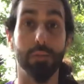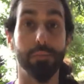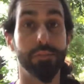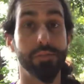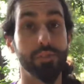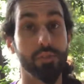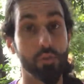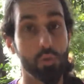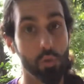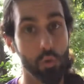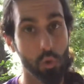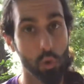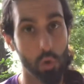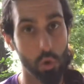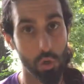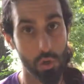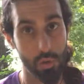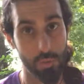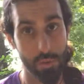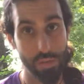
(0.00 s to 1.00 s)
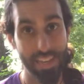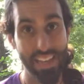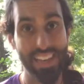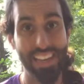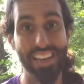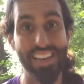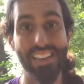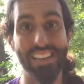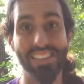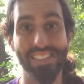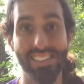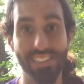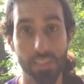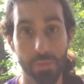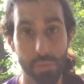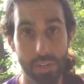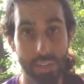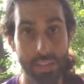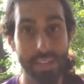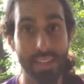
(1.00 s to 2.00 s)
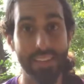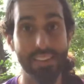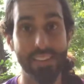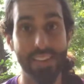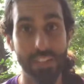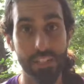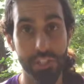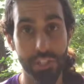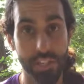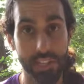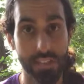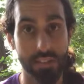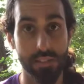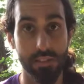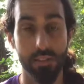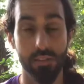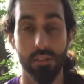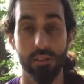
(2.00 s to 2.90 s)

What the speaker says: absorb and assimilate and digest